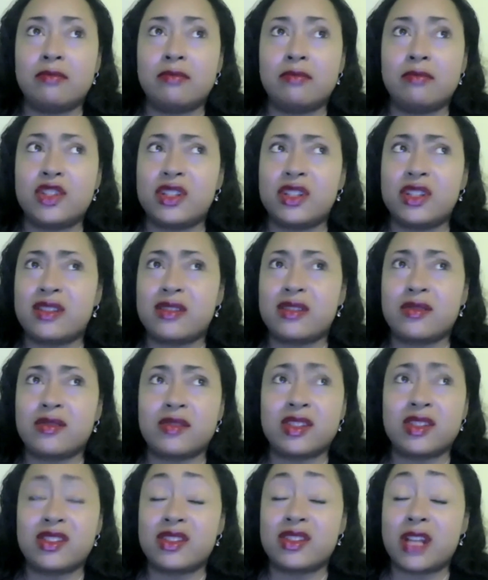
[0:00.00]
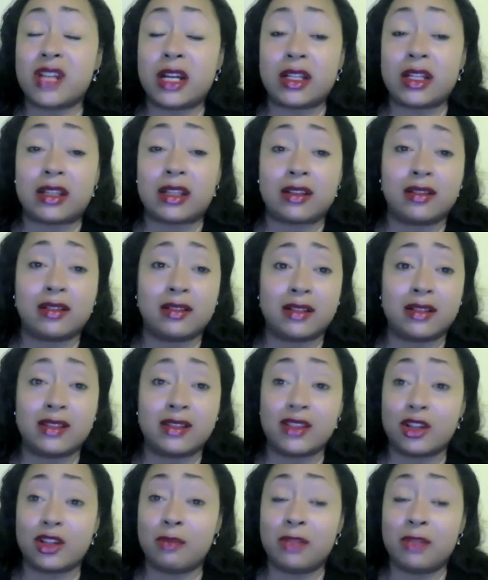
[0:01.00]
just the study, it's
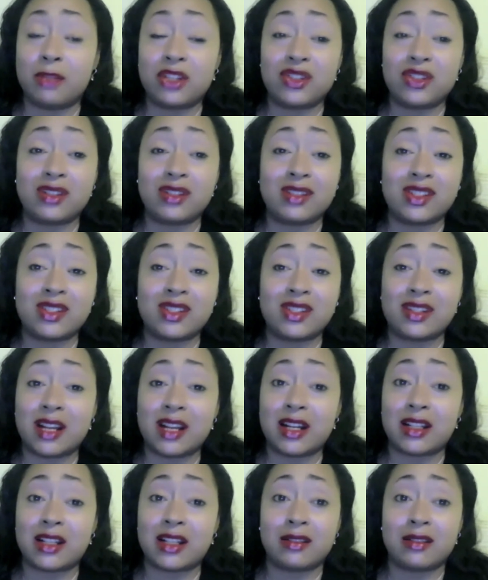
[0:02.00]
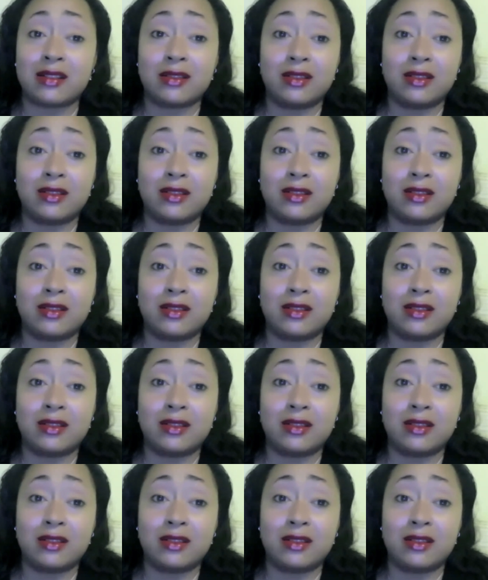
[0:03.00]
a commission to study